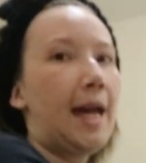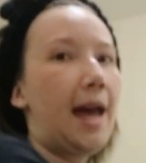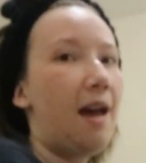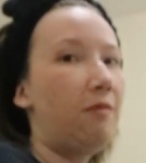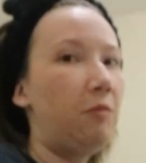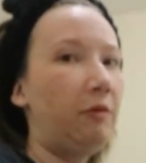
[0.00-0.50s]
I
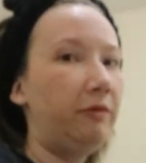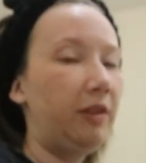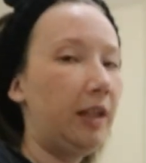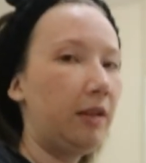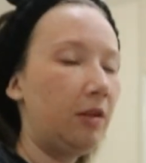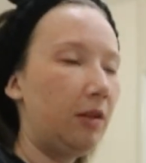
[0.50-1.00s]
have
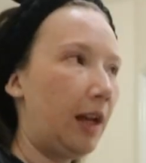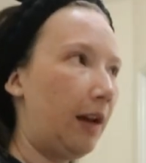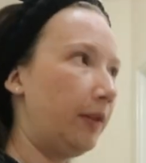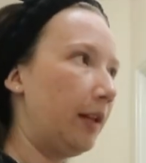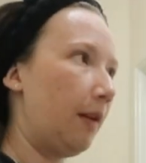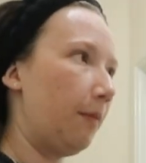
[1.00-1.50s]
monthlies, so they
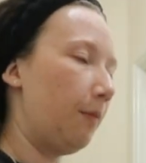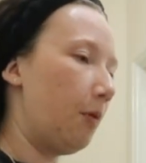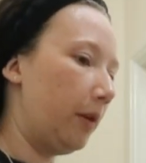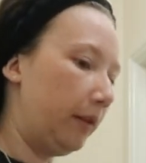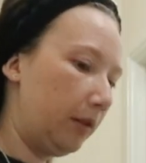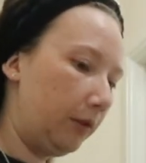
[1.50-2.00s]
have to get
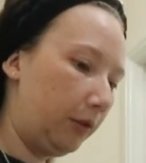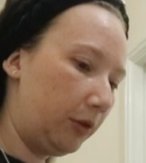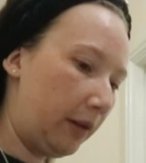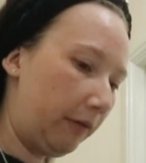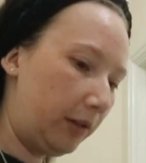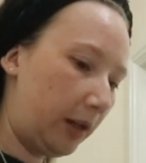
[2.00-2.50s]
put in
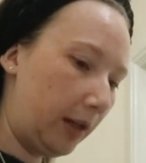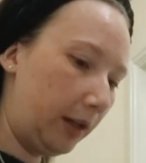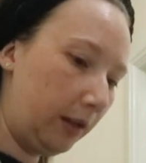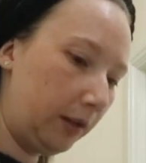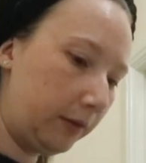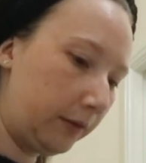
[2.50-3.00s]
solution every
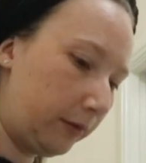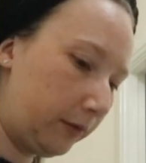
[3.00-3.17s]
day.